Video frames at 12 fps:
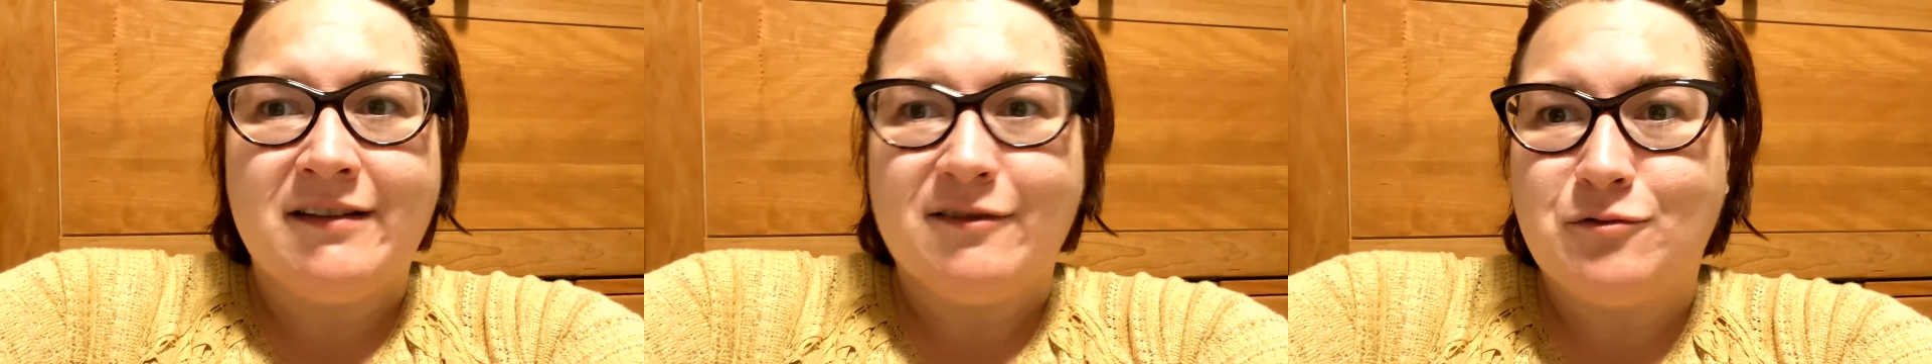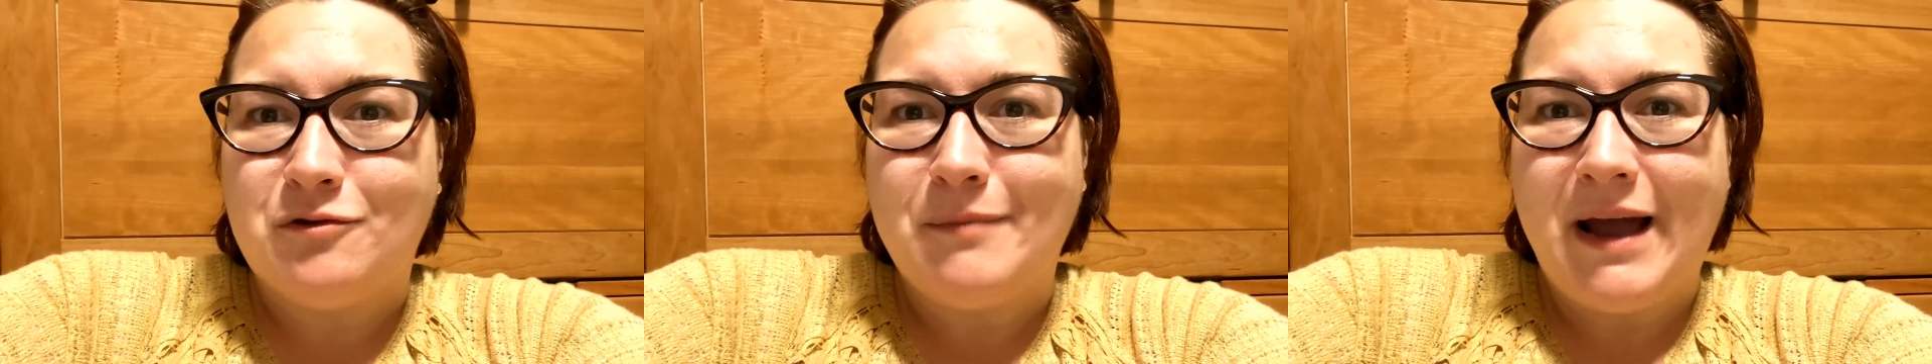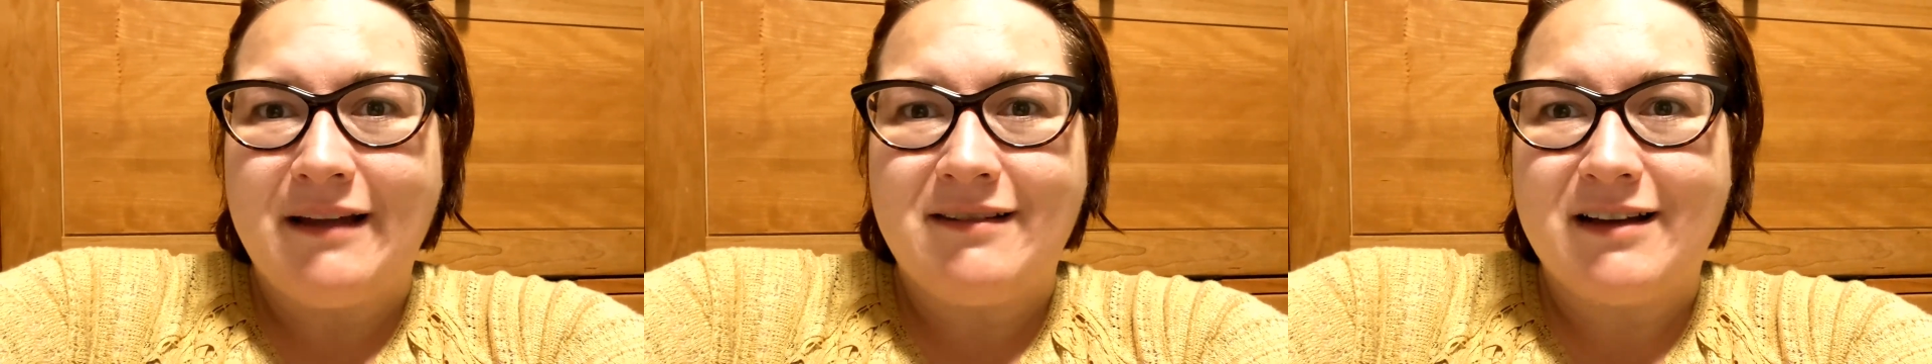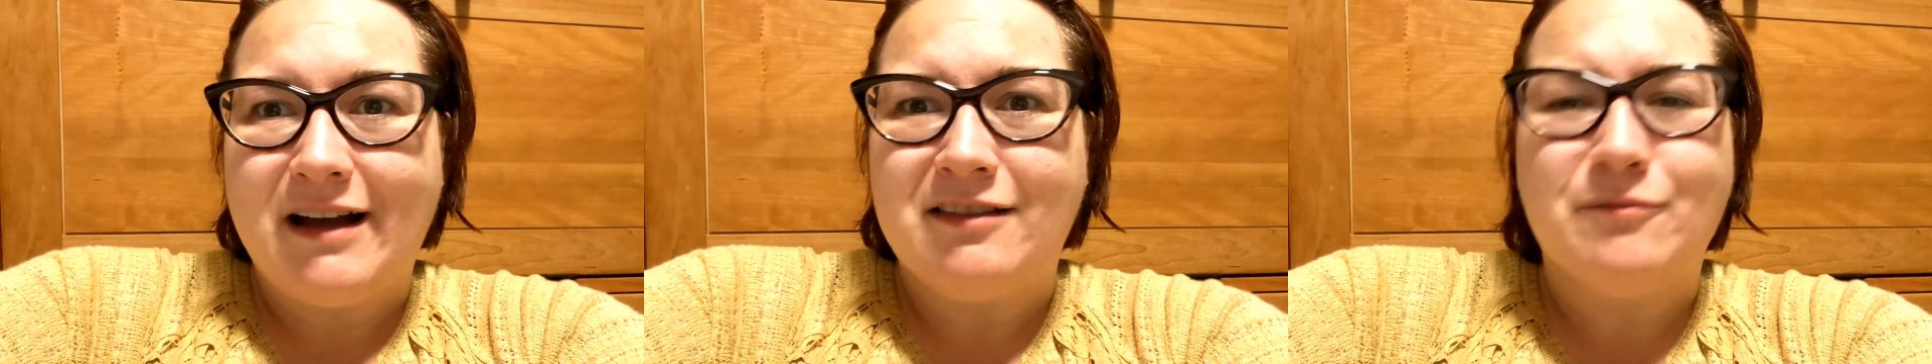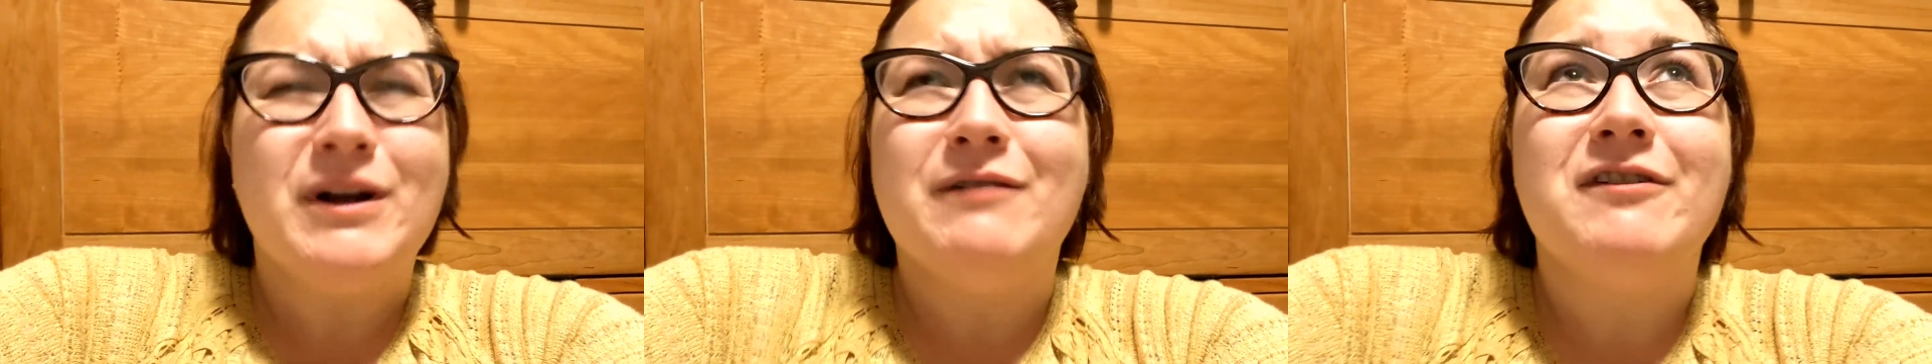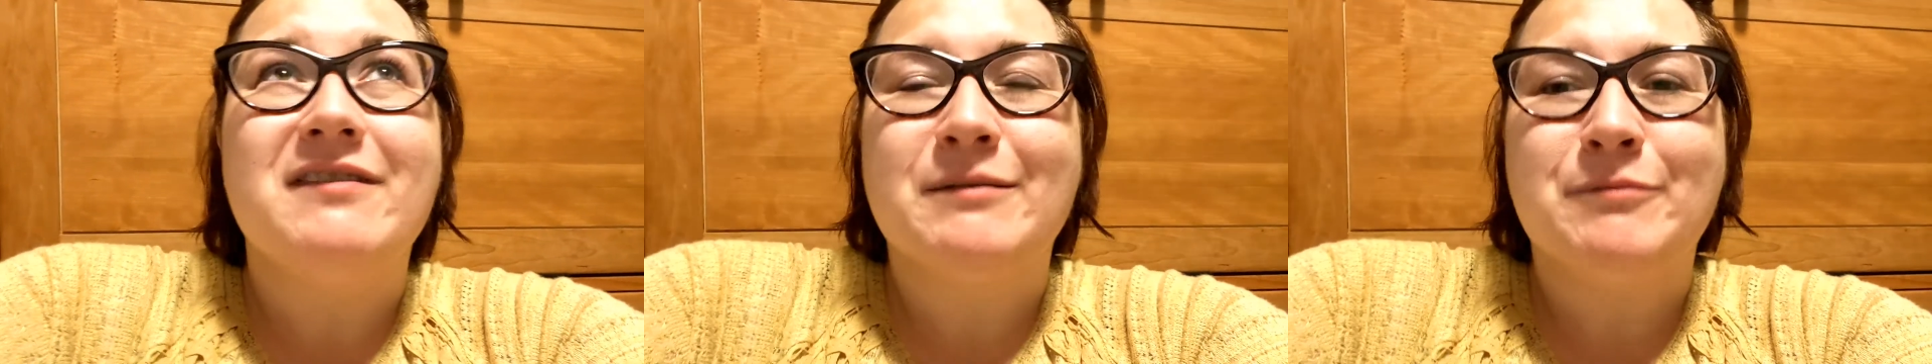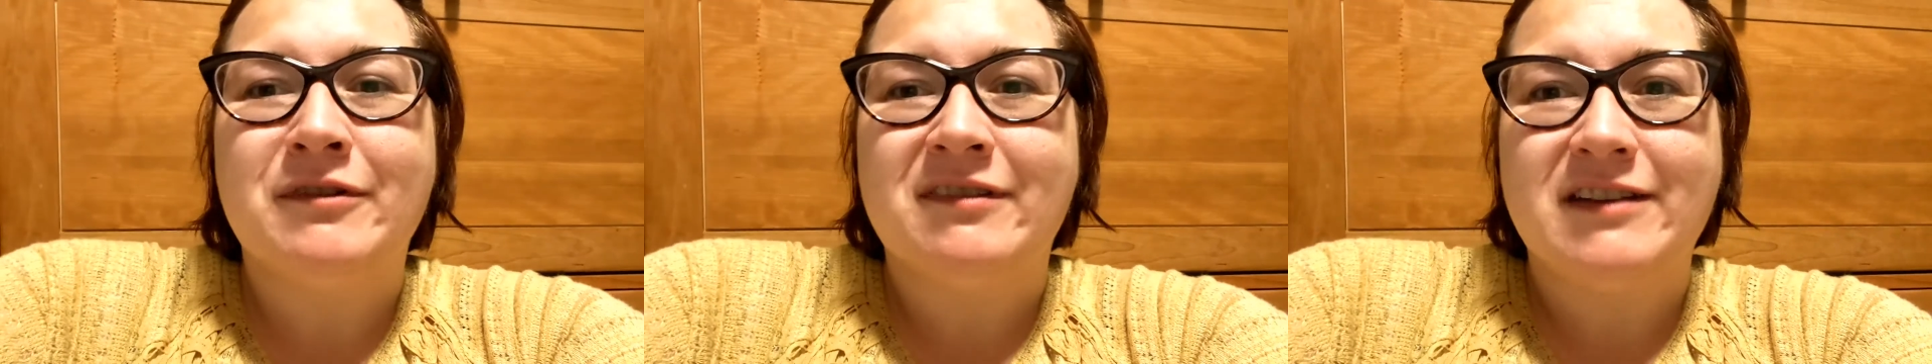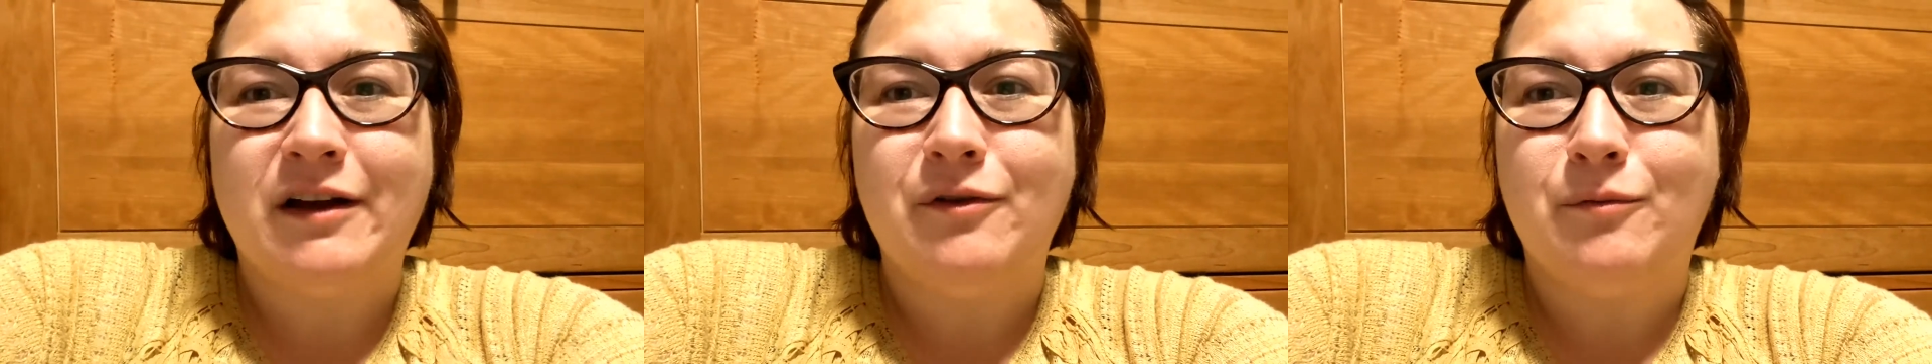school mascots, whatever symbols
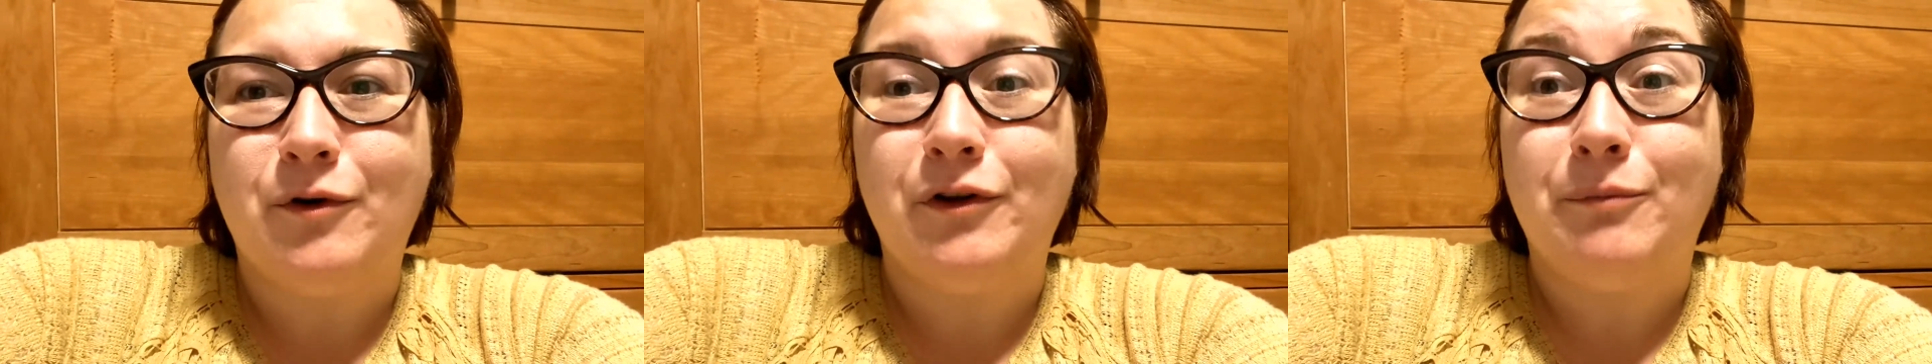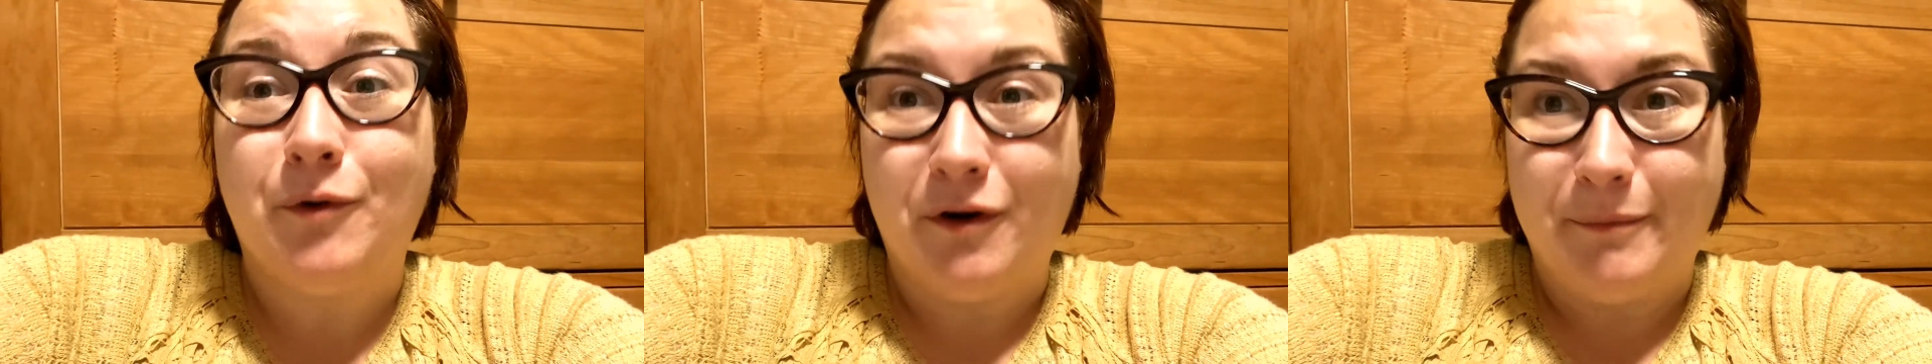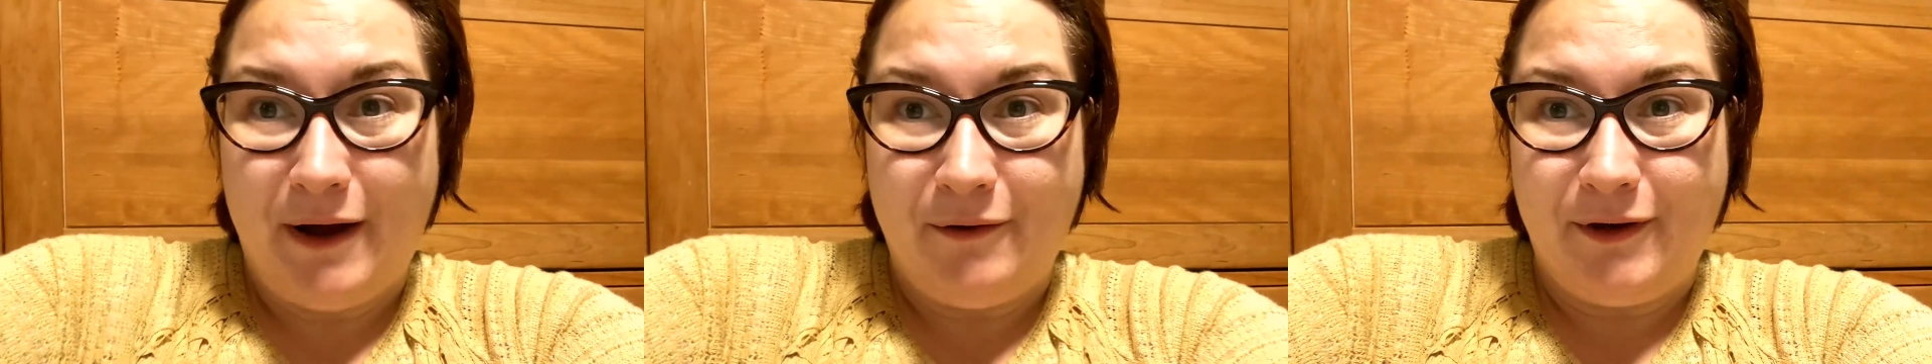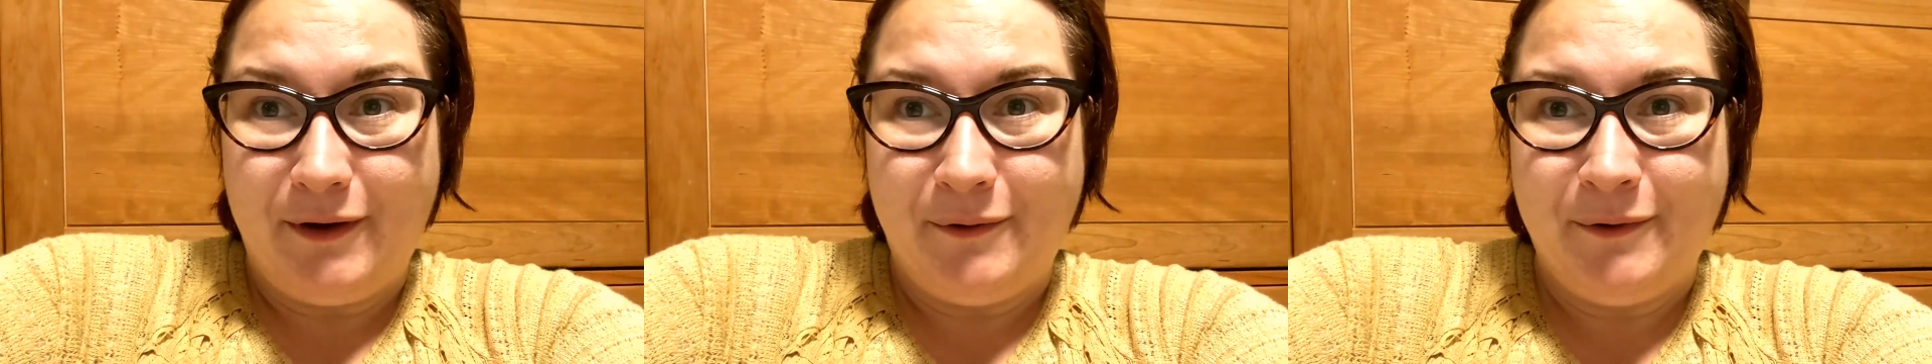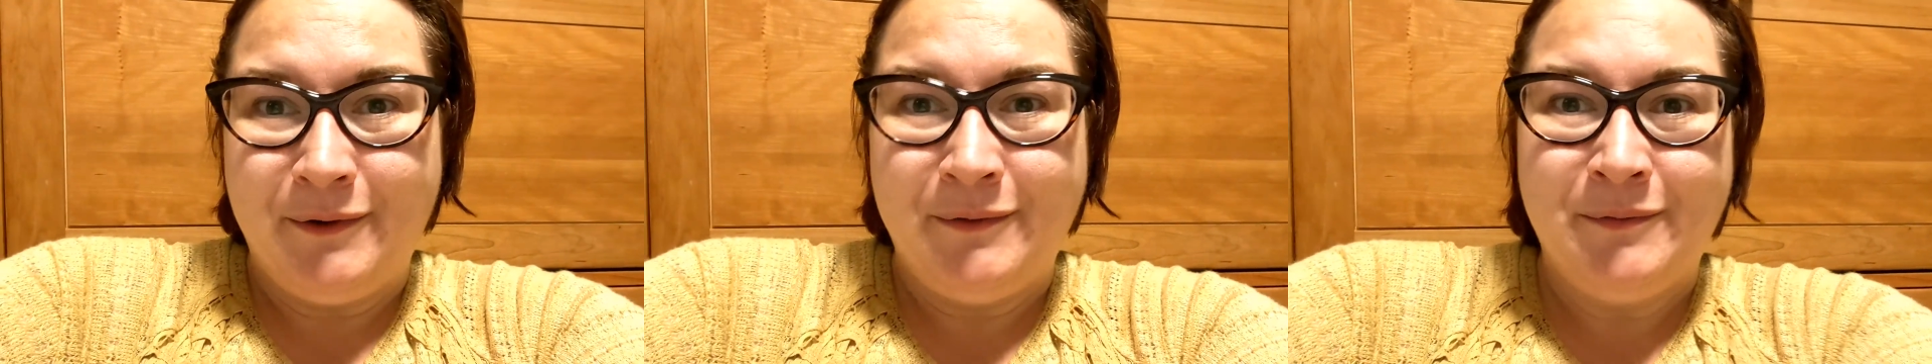tell the world more about you.